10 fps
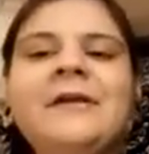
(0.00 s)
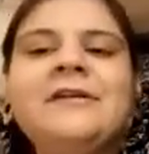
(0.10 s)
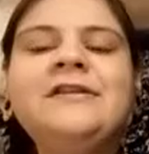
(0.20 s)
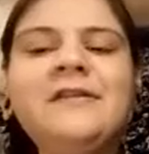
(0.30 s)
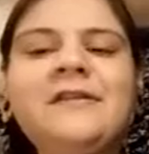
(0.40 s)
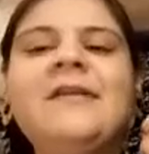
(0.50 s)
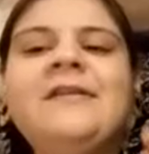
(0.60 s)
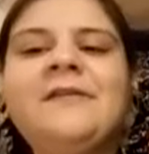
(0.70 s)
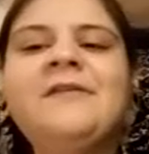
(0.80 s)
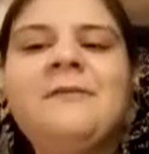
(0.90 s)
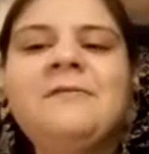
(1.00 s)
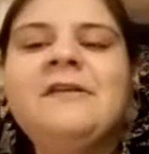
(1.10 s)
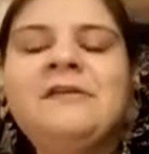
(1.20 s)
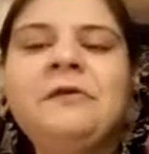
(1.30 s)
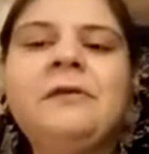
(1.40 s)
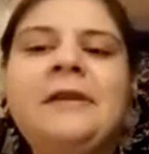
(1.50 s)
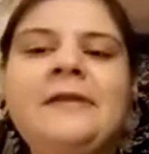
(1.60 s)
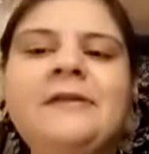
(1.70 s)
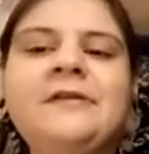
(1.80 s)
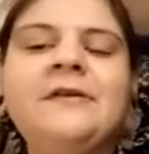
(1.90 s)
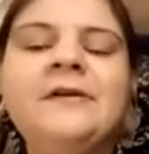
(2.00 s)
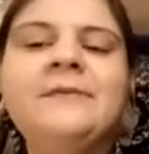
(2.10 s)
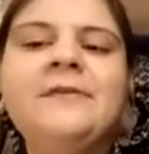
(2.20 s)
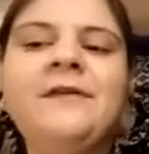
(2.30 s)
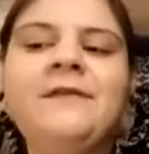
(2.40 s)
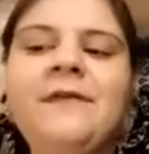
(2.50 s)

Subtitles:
just thinks of something solely in the terms of